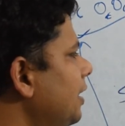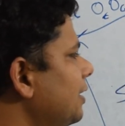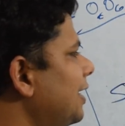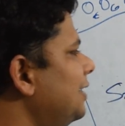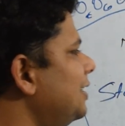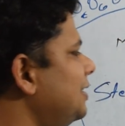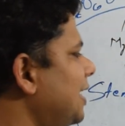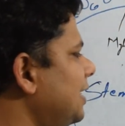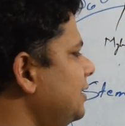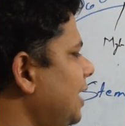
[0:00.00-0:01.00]
there is
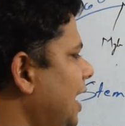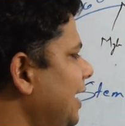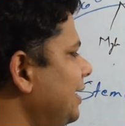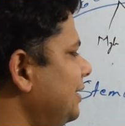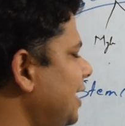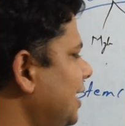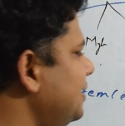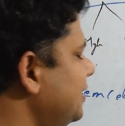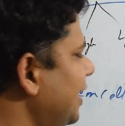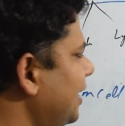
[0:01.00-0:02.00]
a high
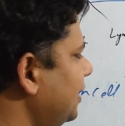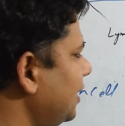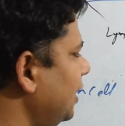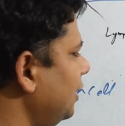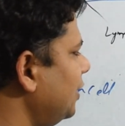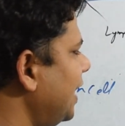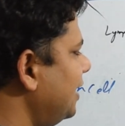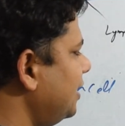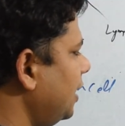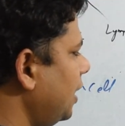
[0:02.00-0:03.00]
chance that you
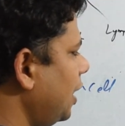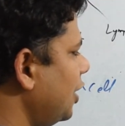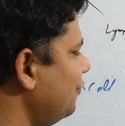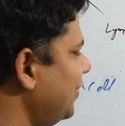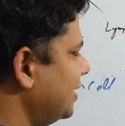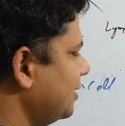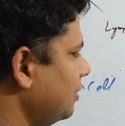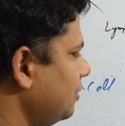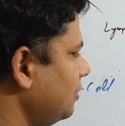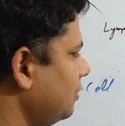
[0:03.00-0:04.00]
get infection,